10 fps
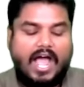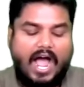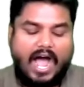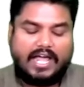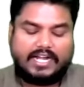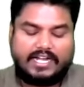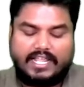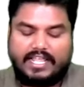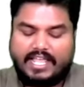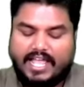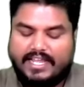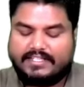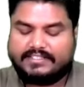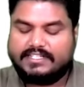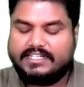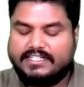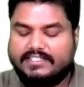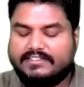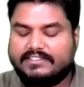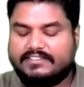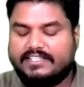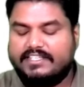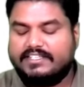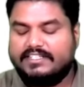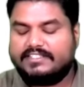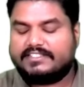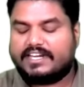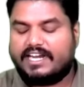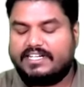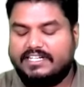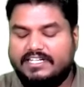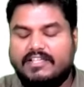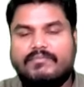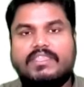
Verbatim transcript: RNA I said it is single stranded